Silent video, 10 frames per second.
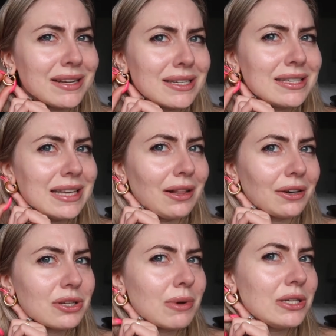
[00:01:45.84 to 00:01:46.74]
best
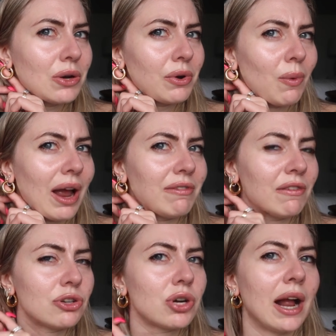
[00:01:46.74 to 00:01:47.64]
seller, so I don't know why I've
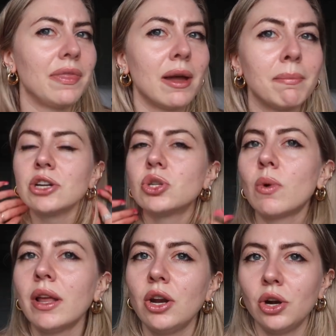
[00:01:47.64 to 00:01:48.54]
never tried them. I just
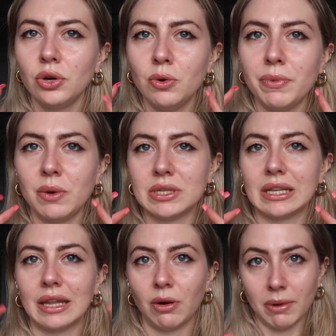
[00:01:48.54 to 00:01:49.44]
wanted a hoop that was
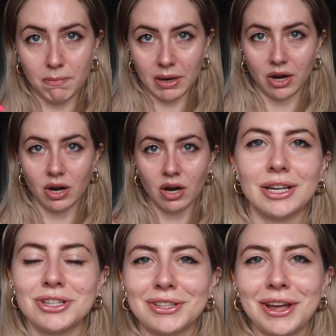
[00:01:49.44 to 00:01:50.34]
a little bit bigger.
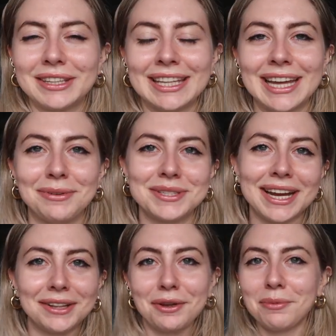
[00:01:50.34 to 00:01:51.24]
I just thought that that was
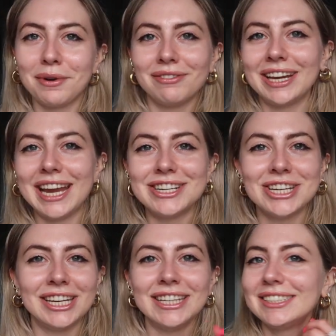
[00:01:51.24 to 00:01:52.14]
like a little more
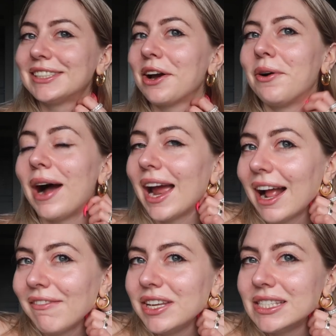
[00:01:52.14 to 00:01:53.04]
vacationy, so I
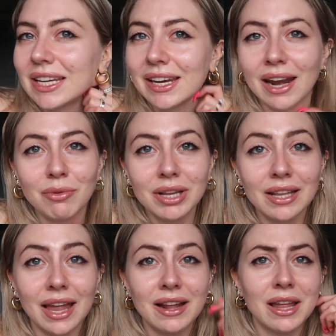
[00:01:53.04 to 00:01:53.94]
have these in and I really
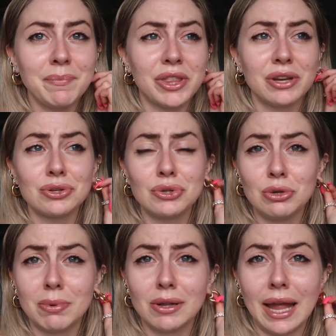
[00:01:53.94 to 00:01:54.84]
like them and they're
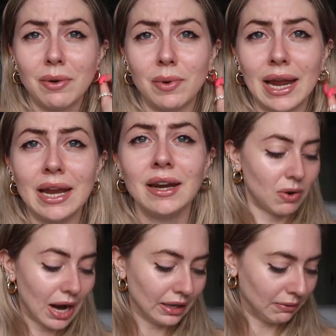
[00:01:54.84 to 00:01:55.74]
super lightweight,
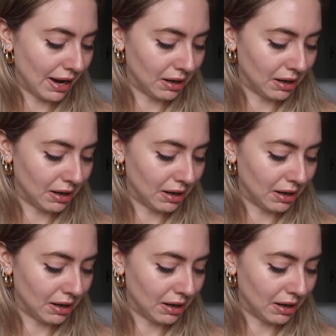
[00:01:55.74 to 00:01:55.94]
so highly